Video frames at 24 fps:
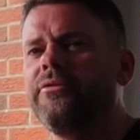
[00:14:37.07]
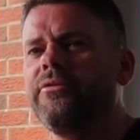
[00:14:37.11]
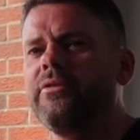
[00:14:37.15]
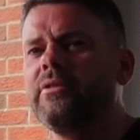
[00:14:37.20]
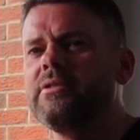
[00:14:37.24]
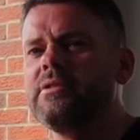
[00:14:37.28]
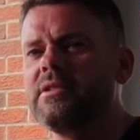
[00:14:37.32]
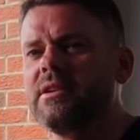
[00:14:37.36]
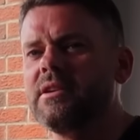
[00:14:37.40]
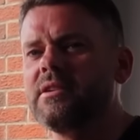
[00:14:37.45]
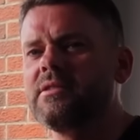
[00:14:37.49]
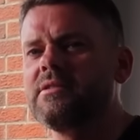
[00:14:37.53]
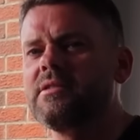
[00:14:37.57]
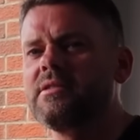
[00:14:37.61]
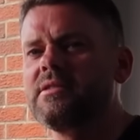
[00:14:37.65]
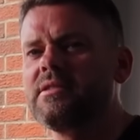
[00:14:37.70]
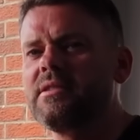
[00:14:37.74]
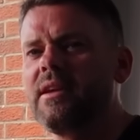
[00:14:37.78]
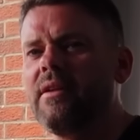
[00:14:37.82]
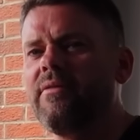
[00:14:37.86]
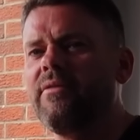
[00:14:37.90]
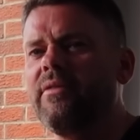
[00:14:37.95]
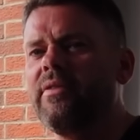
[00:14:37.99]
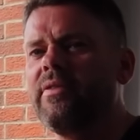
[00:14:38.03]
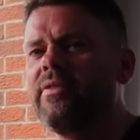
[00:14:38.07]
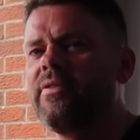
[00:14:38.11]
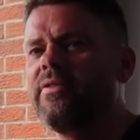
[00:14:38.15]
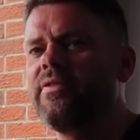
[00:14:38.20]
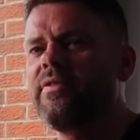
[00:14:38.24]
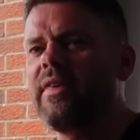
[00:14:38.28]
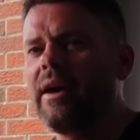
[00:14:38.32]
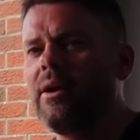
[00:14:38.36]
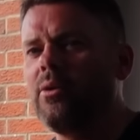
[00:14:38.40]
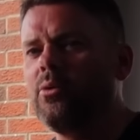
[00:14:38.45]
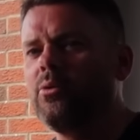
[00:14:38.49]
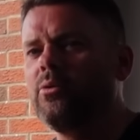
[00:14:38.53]
£6,000
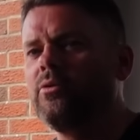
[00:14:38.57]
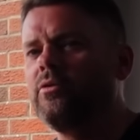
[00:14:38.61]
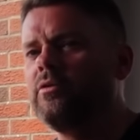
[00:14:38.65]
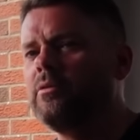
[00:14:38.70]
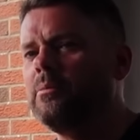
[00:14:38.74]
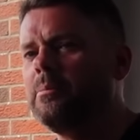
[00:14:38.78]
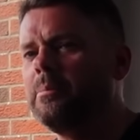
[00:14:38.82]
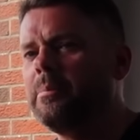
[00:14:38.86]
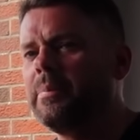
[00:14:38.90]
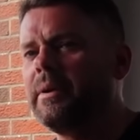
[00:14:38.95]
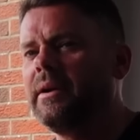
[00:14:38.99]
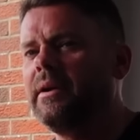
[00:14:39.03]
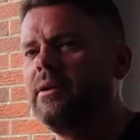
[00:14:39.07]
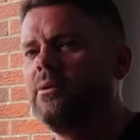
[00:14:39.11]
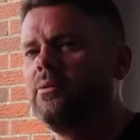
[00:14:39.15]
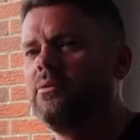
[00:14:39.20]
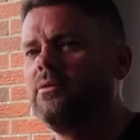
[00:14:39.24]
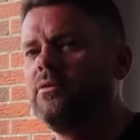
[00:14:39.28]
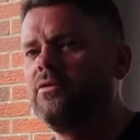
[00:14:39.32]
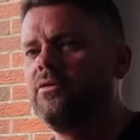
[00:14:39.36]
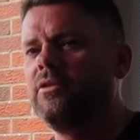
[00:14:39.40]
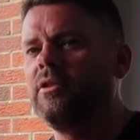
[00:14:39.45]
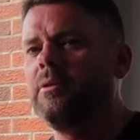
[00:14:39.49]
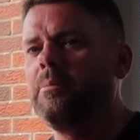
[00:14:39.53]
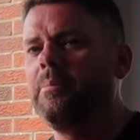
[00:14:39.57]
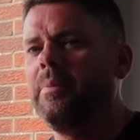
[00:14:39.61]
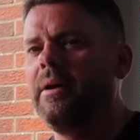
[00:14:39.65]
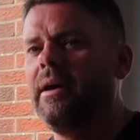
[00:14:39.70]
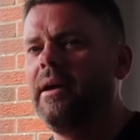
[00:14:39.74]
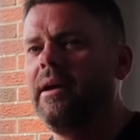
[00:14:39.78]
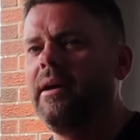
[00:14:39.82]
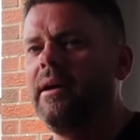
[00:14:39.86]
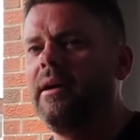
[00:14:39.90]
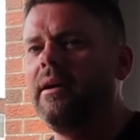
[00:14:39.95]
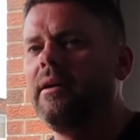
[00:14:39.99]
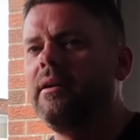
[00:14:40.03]
or £7,000 for the
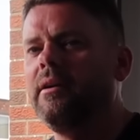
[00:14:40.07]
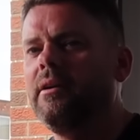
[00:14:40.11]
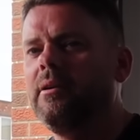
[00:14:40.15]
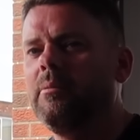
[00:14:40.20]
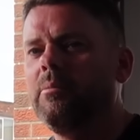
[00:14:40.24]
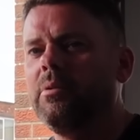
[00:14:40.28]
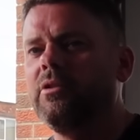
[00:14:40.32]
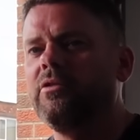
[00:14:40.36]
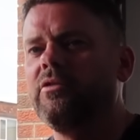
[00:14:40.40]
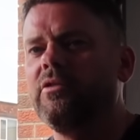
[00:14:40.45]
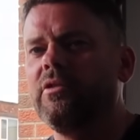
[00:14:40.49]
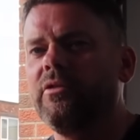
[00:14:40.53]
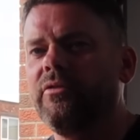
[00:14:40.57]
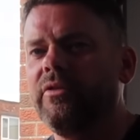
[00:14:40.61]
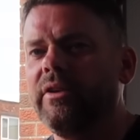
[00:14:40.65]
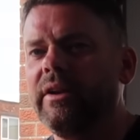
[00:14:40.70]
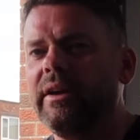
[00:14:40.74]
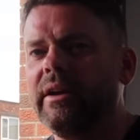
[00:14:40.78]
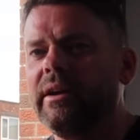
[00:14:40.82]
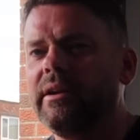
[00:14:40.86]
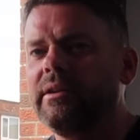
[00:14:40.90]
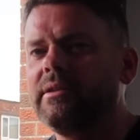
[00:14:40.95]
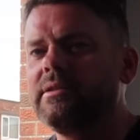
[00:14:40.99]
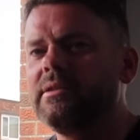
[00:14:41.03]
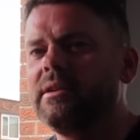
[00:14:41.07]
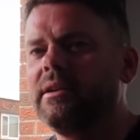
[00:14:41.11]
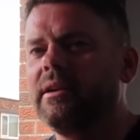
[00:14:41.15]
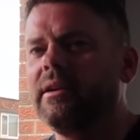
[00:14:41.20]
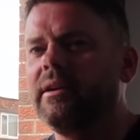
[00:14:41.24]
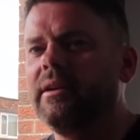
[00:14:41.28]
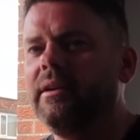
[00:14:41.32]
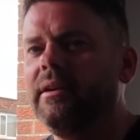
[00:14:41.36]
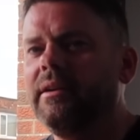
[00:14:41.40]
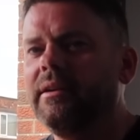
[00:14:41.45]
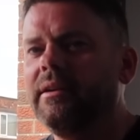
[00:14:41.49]
pair, plus the VAT.